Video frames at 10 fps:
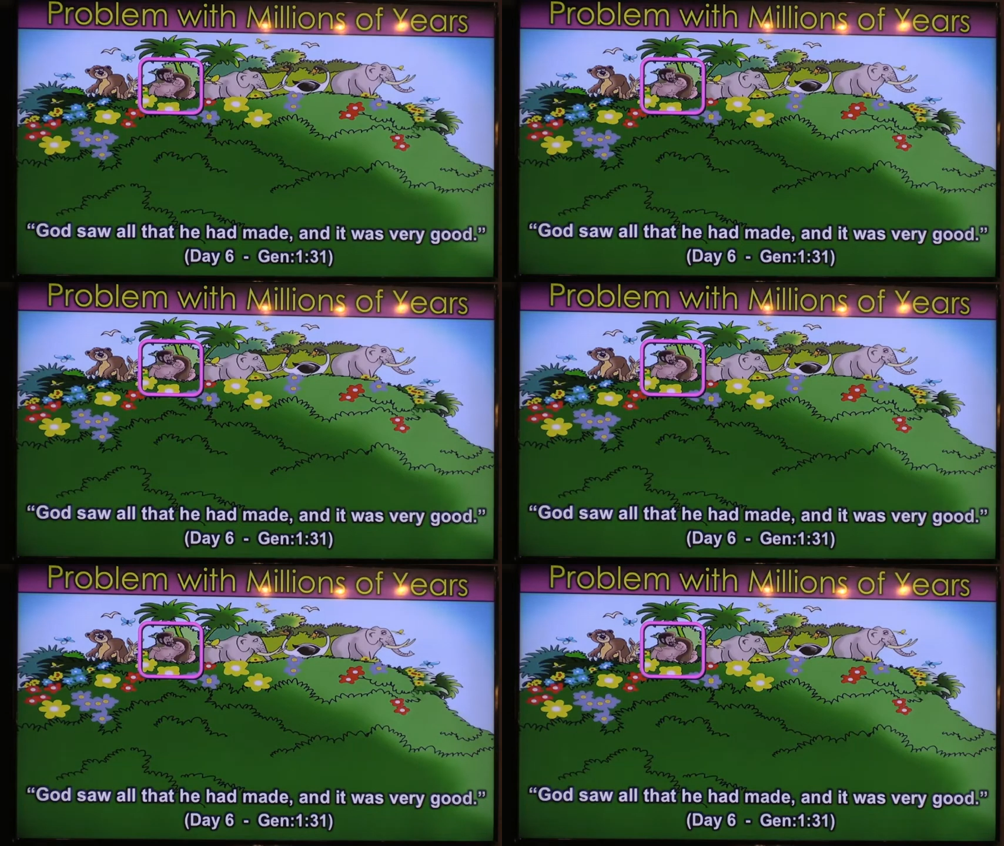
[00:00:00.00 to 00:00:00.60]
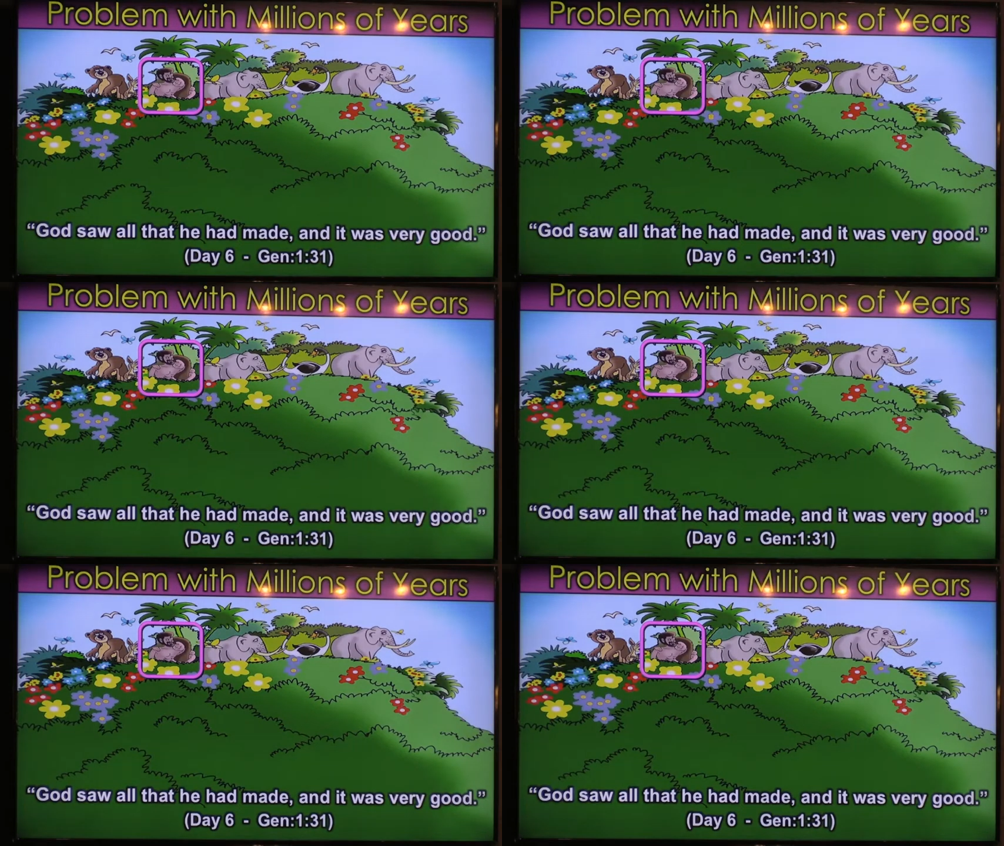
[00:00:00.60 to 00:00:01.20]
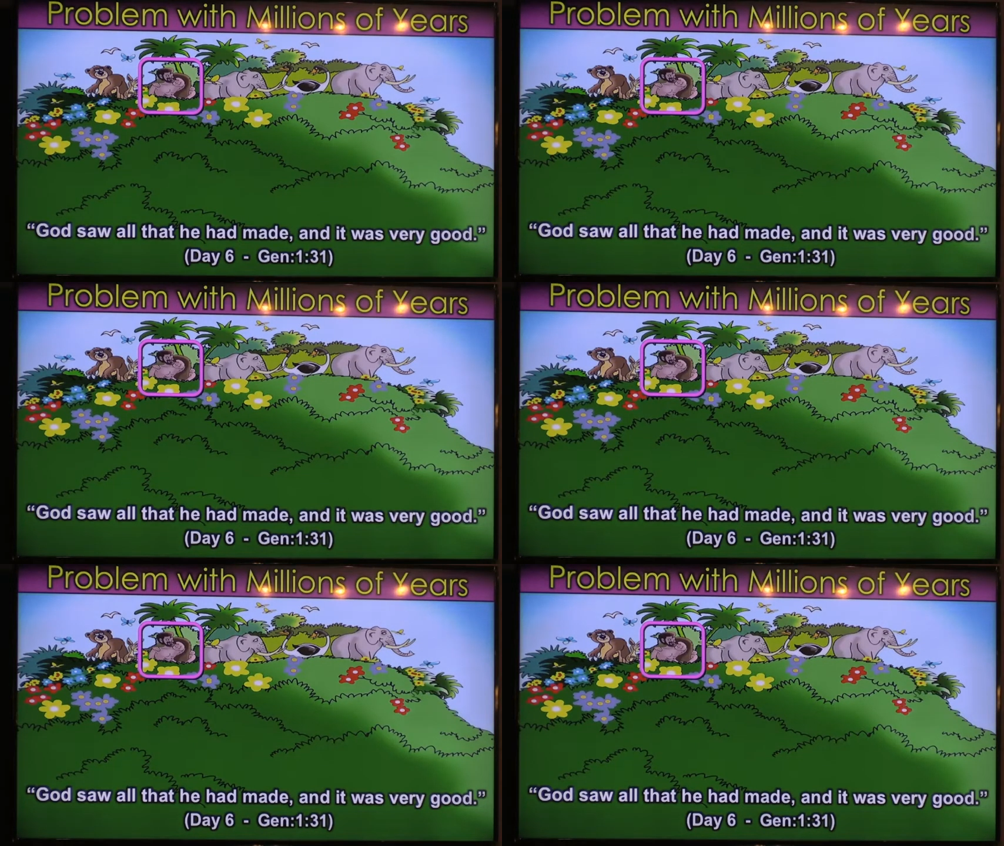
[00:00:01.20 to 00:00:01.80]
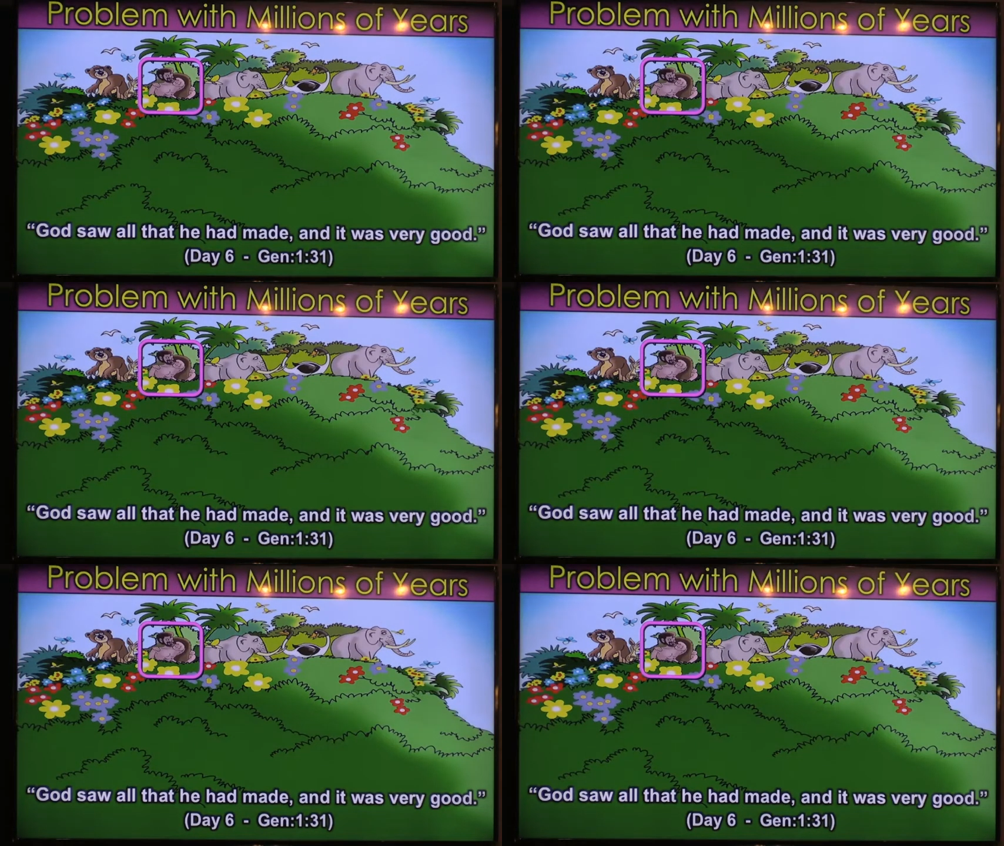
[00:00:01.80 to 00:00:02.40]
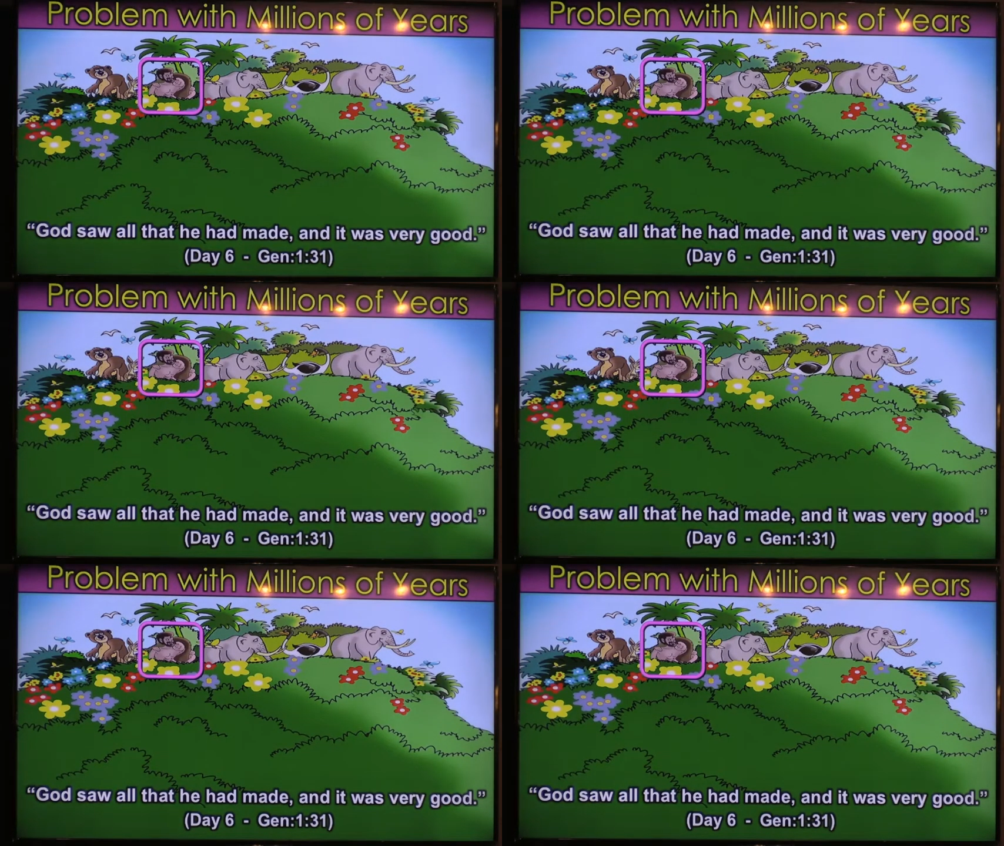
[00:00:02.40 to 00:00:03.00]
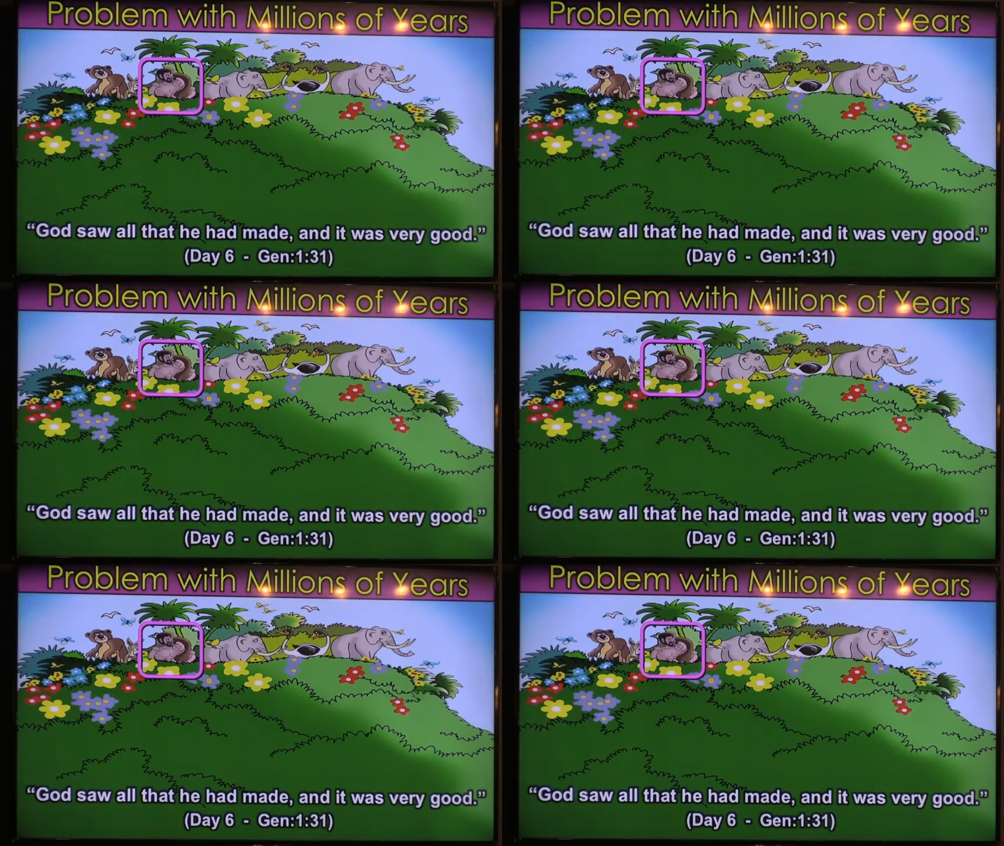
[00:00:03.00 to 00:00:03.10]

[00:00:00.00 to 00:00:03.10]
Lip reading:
(no speaker visible)